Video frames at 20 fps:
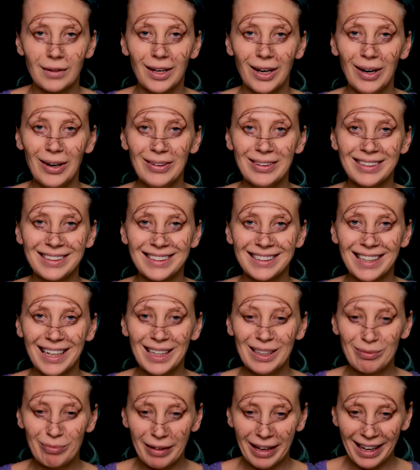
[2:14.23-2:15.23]
Oh, it's
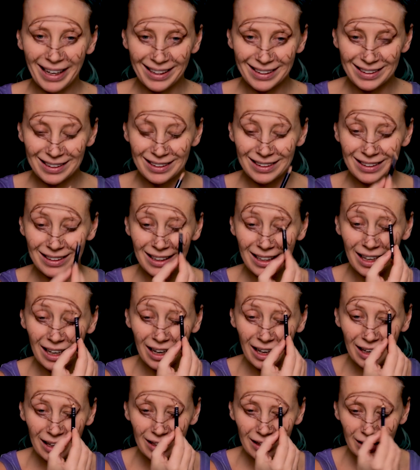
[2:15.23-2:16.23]
not bad.
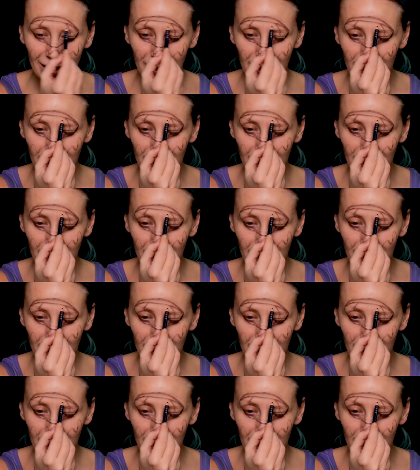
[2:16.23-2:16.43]
Huh.